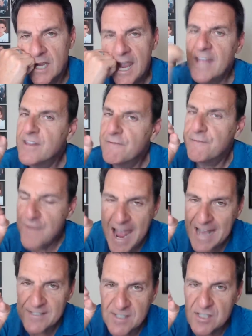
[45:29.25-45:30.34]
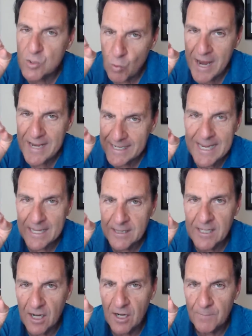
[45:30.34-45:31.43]
and the fastest way to get
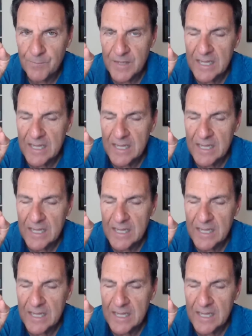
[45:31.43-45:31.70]
there